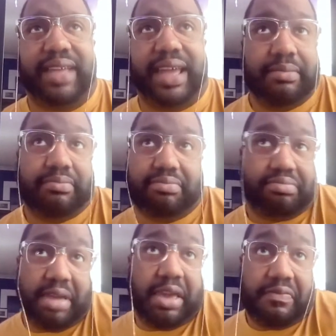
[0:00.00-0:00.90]
They
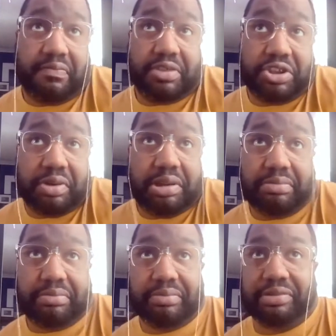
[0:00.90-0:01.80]
do
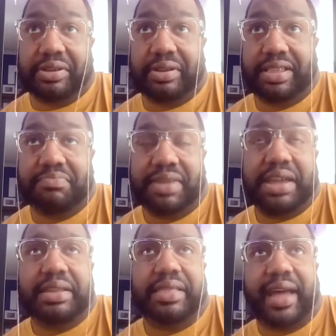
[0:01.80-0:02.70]
it. So it doesn't
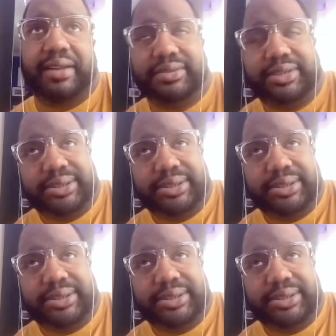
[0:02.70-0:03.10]
mean that